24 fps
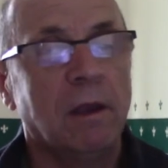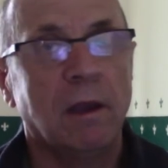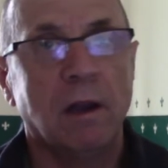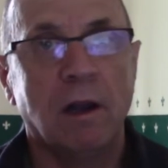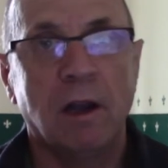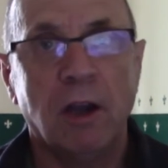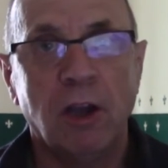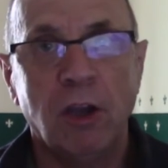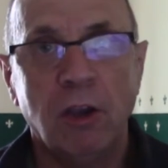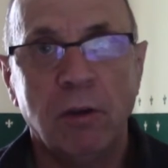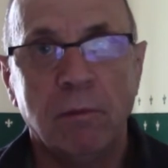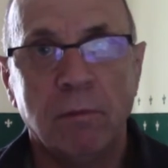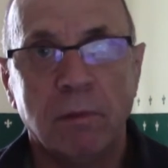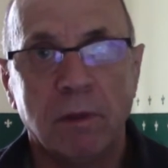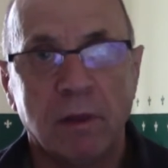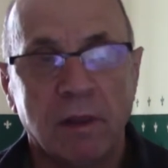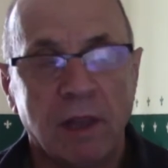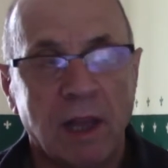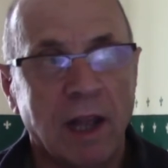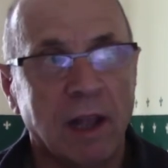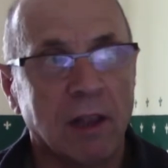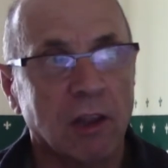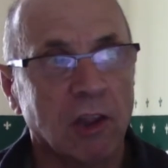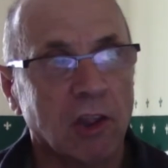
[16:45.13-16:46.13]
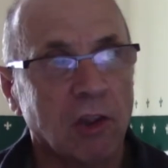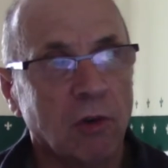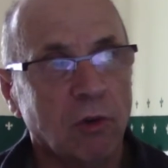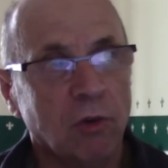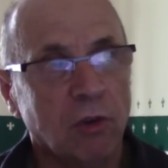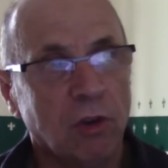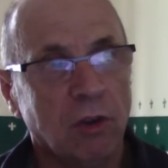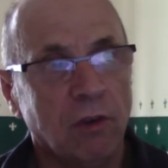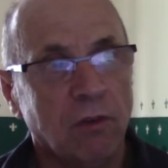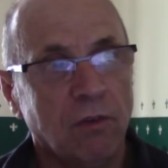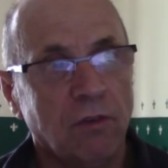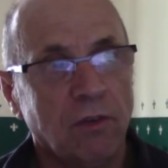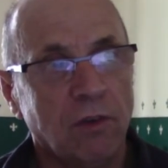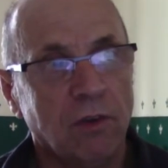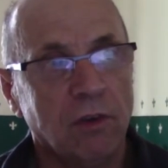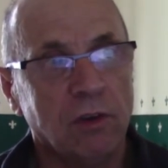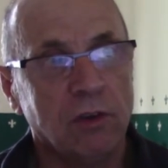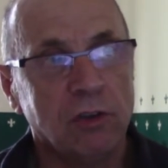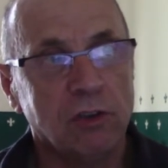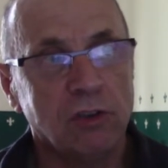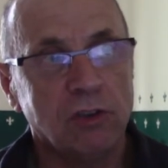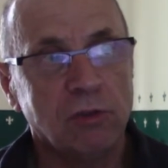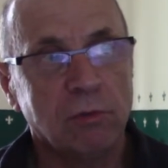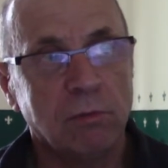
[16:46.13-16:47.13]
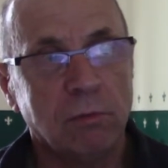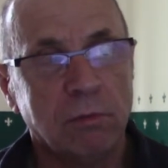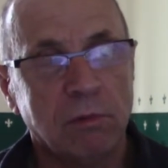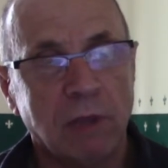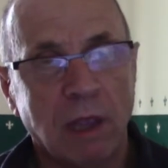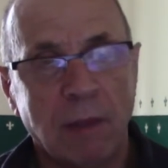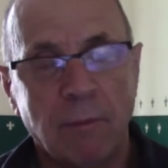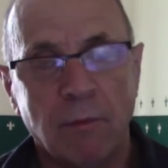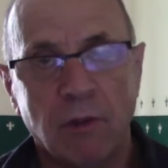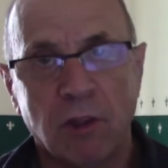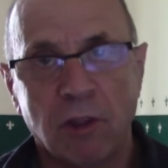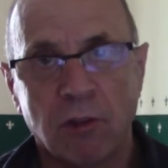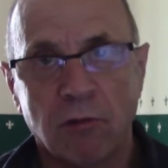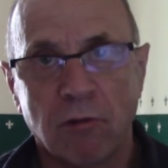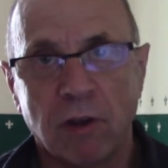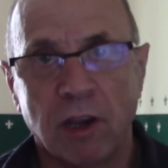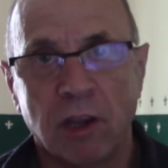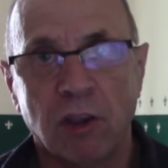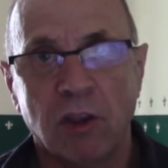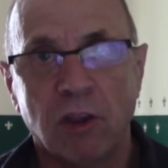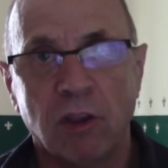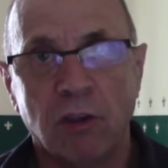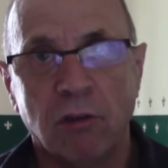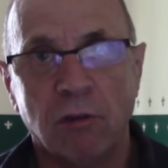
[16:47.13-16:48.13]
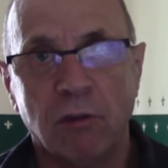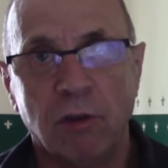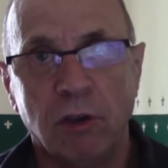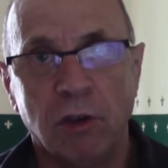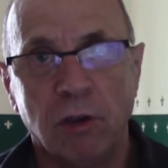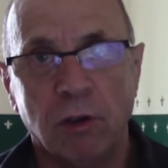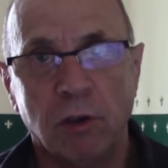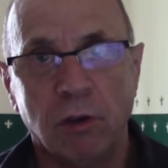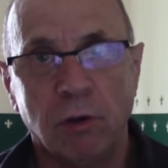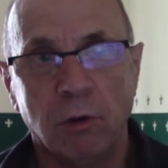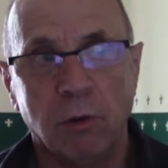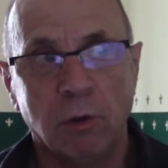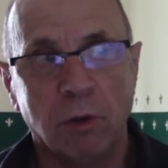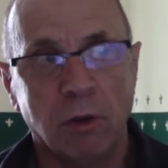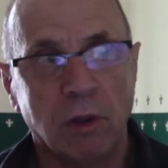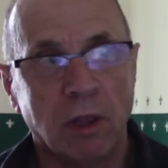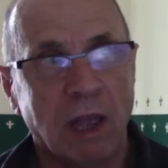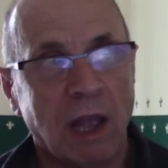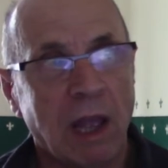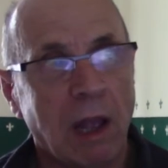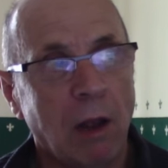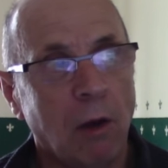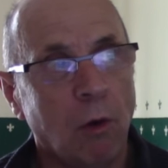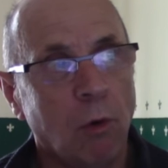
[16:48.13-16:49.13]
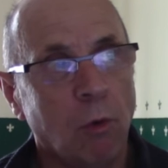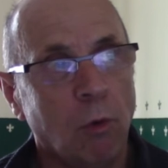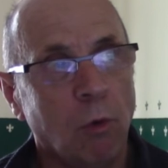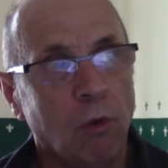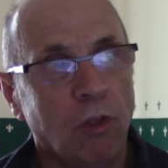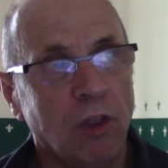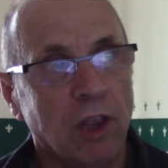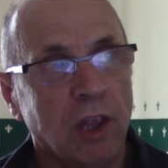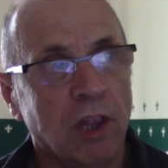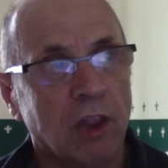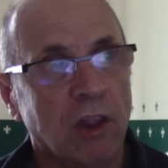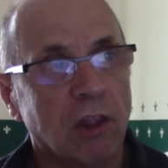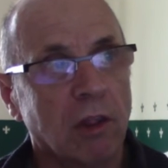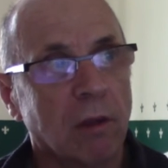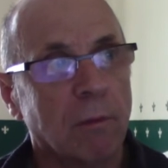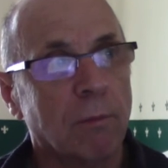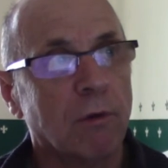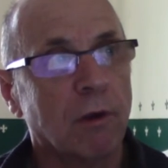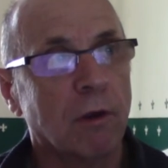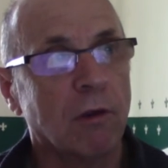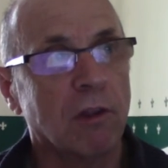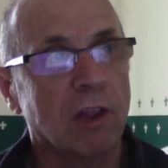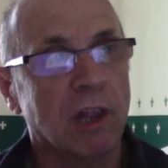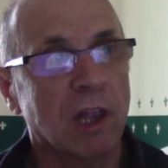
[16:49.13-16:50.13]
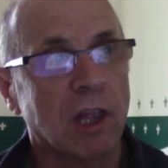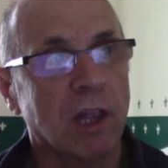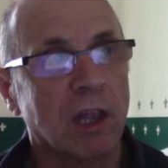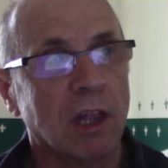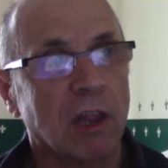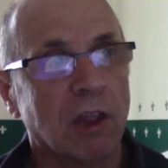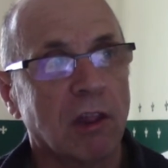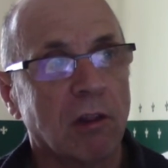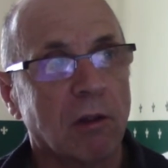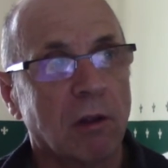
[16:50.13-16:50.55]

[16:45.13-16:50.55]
I hope that sort of demonstrates to you how this process